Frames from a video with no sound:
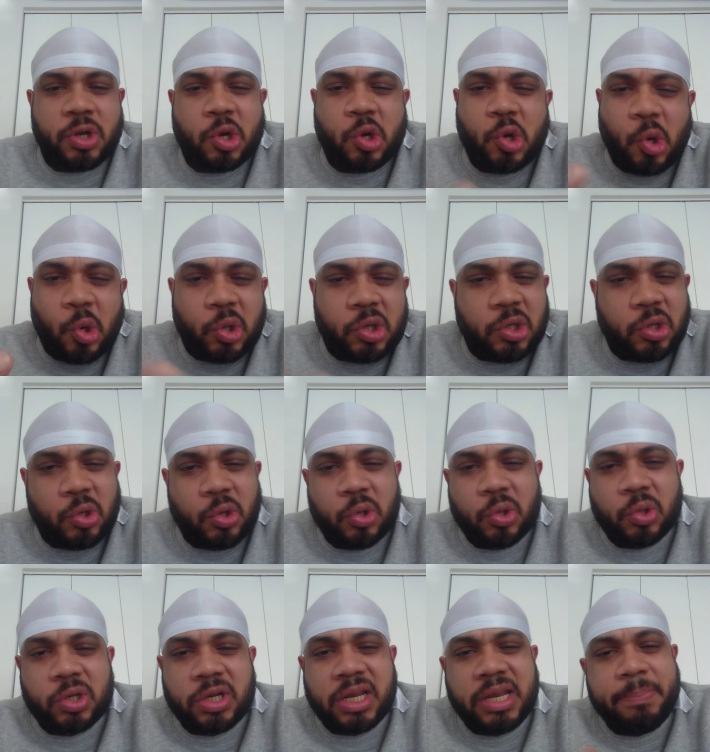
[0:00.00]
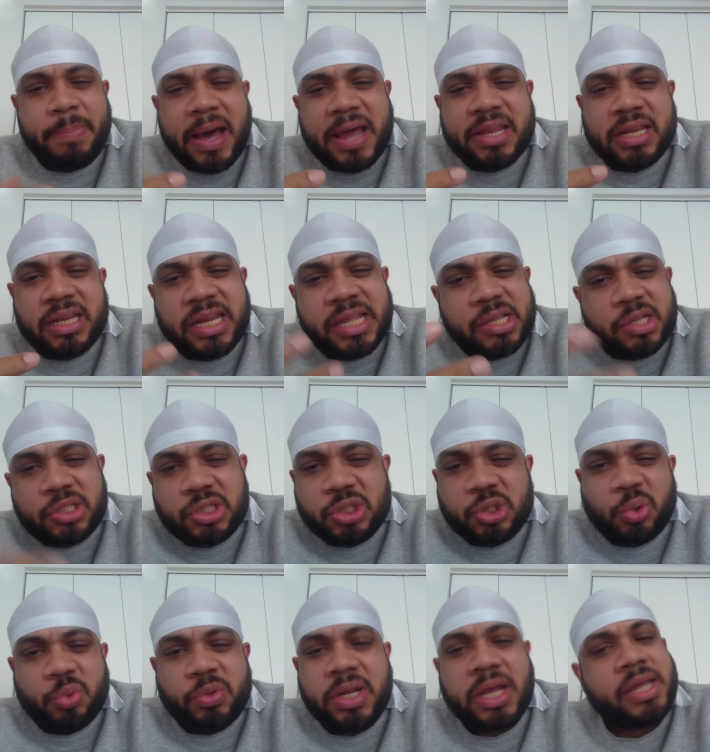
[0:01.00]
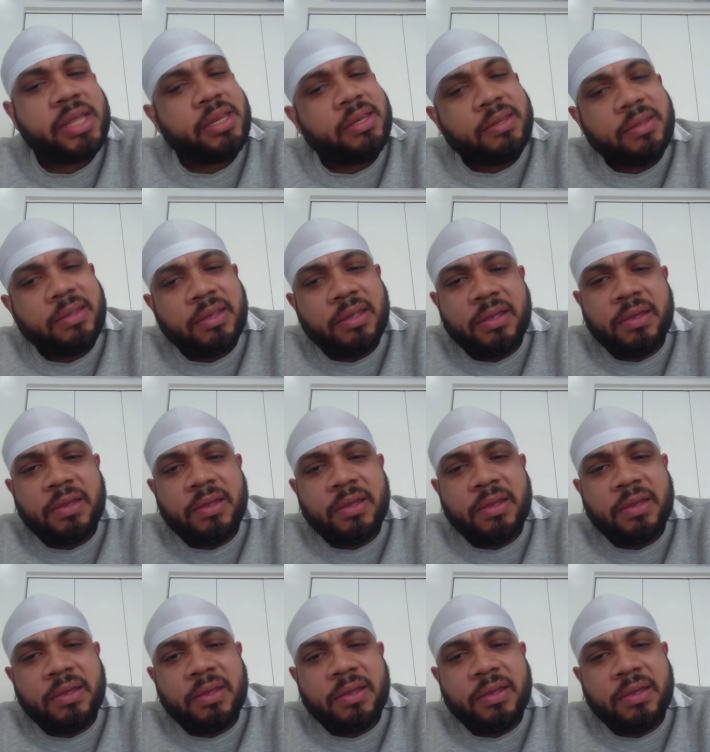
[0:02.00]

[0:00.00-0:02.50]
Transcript: the corner or by the liquor store, nothing.